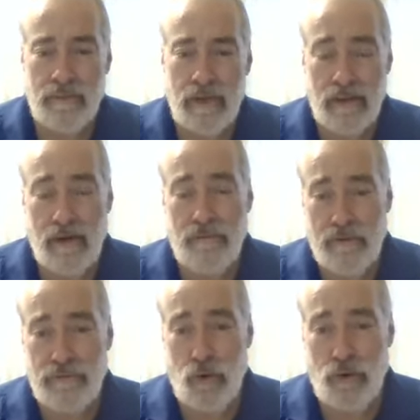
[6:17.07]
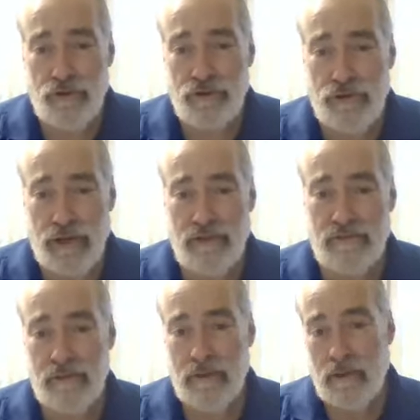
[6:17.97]
Now, of course, in
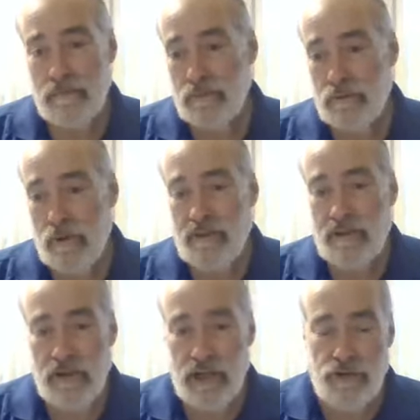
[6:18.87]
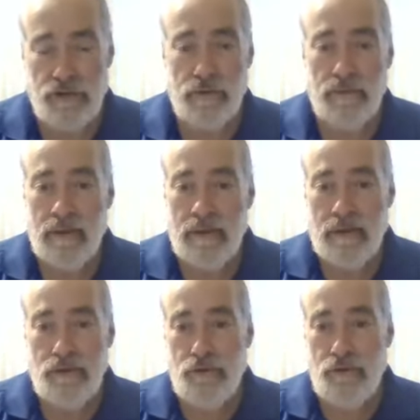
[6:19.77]
today's nomenclature,
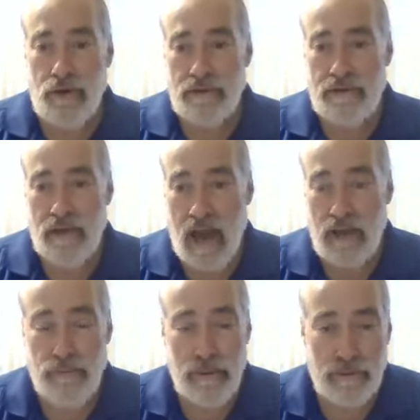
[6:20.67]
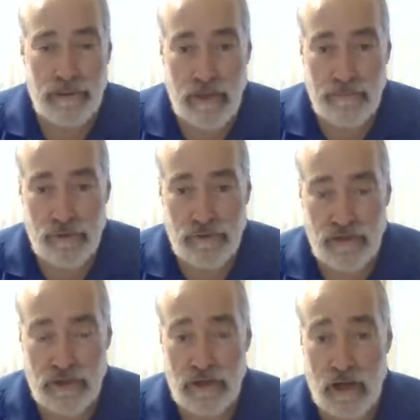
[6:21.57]
you ask people to come to a
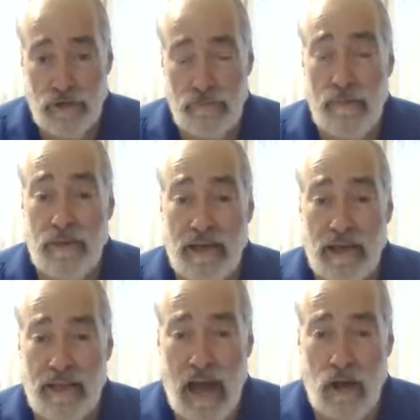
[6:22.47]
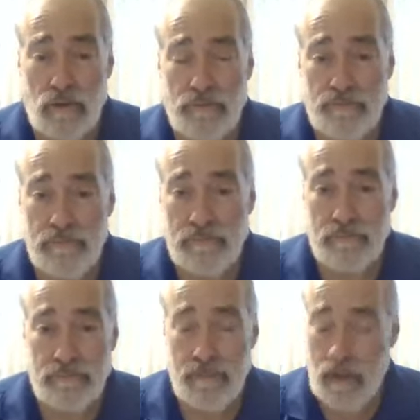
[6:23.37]
synagogue, you may be kicked out.
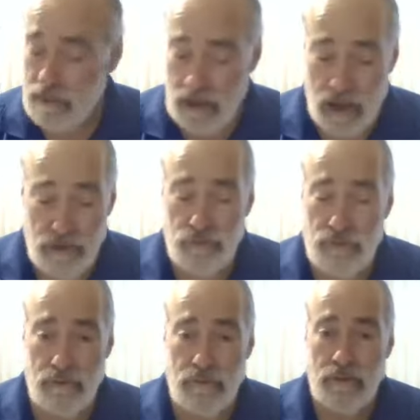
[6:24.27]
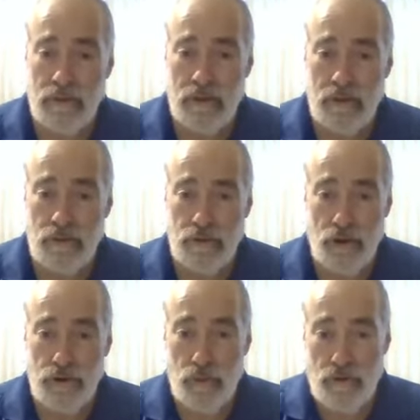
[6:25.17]
I'm being honest with you. You go
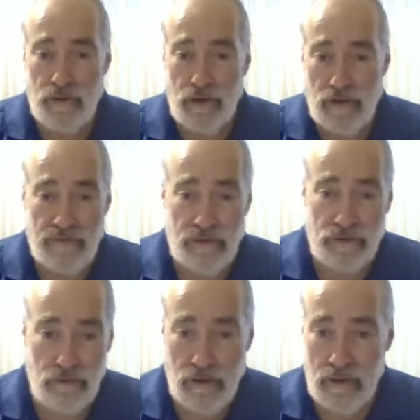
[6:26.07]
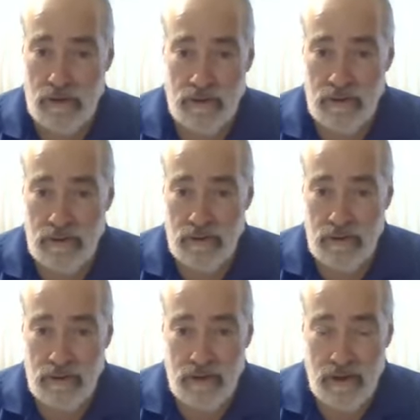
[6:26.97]
to the one over here in Aventura,
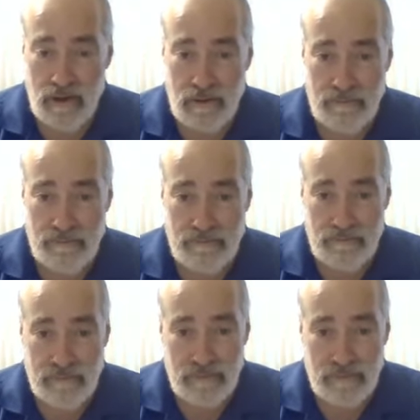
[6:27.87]
um,